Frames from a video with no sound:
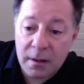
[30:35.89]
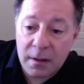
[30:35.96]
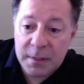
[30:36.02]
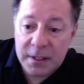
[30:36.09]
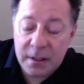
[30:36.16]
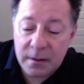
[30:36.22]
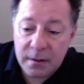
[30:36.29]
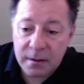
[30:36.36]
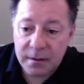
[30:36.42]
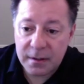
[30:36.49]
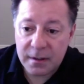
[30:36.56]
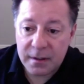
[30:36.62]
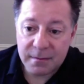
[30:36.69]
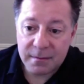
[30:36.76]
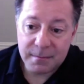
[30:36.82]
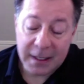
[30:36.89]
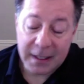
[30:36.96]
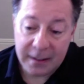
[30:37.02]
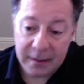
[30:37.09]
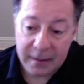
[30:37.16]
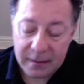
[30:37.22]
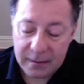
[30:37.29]
I mean, there are
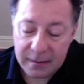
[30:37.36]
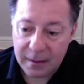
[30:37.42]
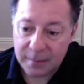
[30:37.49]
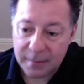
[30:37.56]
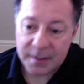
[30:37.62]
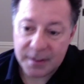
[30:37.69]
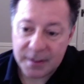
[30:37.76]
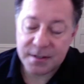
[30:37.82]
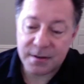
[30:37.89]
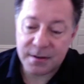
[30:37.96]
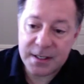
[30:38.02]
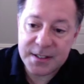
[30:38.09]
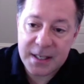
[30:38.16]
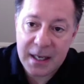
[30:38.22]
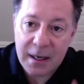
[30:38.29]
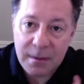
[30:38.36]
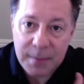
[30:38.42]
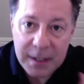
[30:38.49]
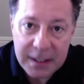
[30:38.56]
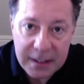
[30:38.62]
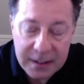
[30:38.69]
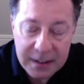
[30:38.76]
many. I mean, it's crazy how
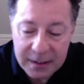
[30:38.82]
many.